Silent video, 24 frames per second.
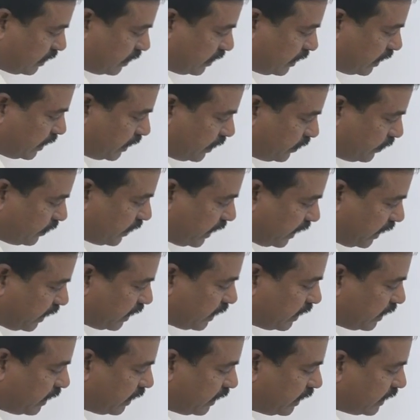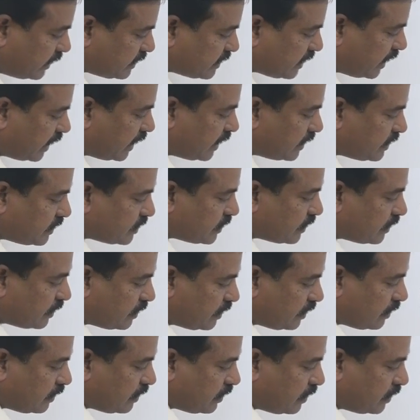Then you take lizards,
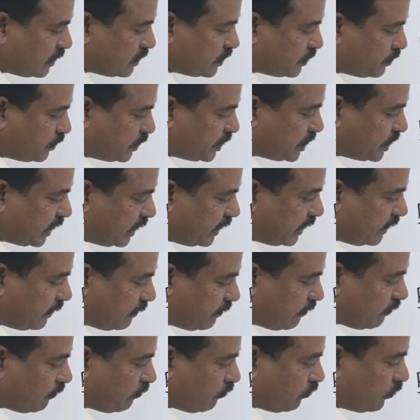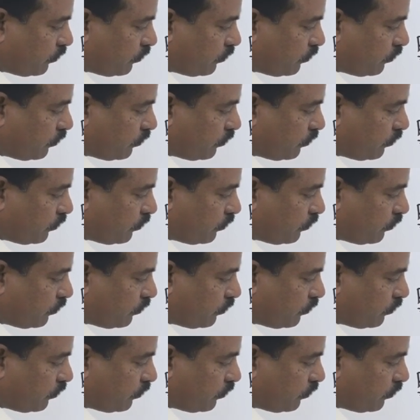especially